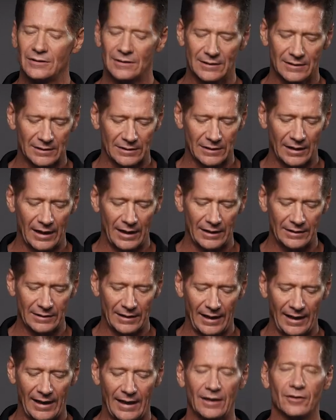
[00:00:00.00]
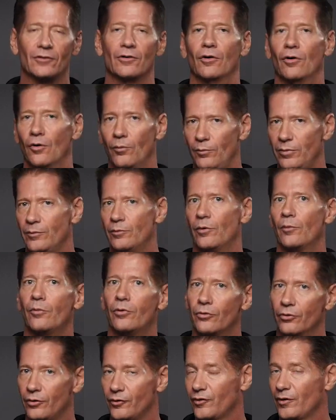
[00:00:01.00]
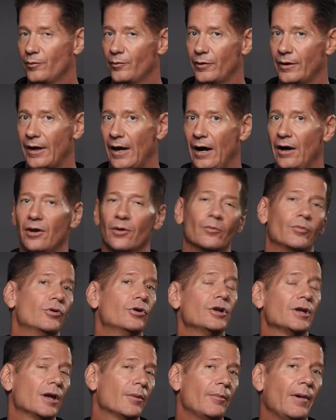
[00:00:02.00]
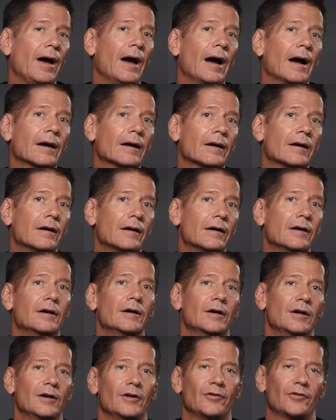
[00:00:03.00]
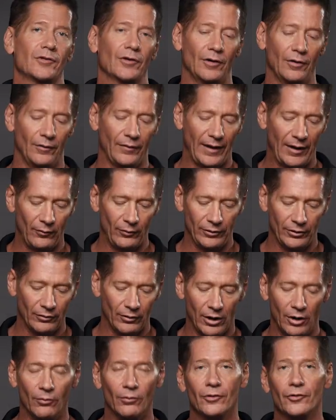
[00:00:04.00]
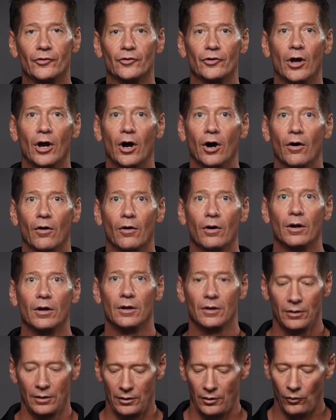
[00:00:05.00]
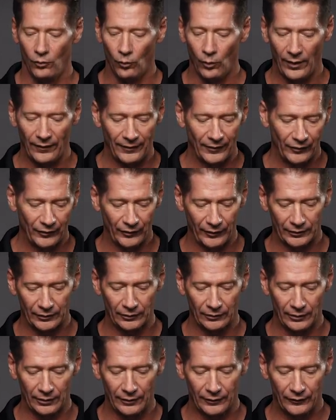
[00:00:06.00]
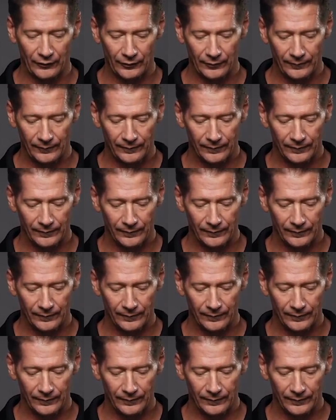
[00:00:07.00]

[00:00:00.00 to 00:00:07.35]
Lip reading: designed to handle people pulling something out and putting it back. So that way you always know what the signal is.